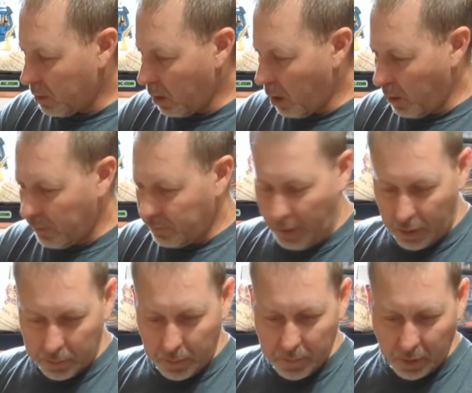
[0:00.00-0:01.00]
that'll
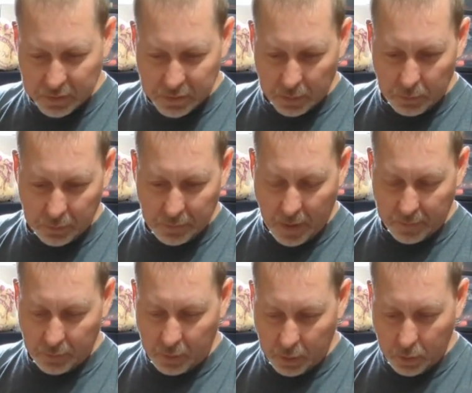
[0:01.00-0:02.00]
be mixed in with that
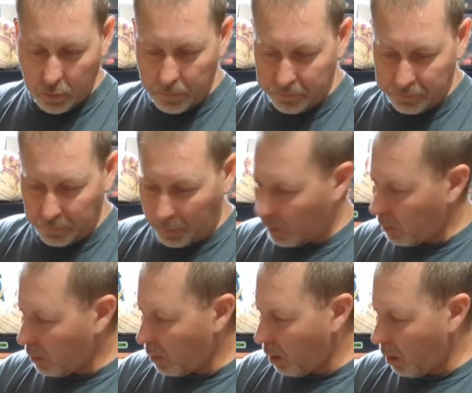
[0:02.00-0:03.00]
video.
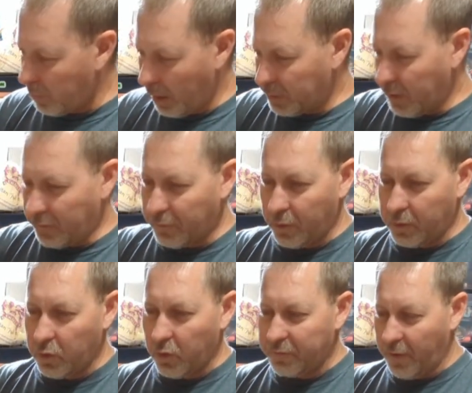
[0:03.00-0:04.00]
But I'll definitely
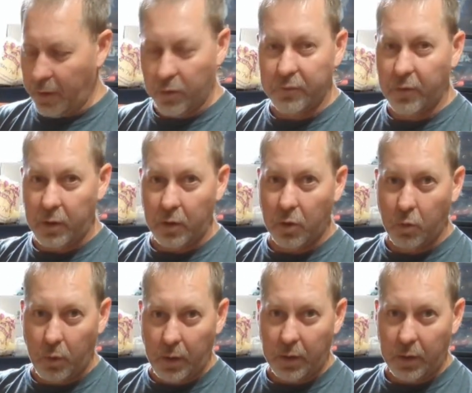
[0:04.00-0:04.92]
do a final video when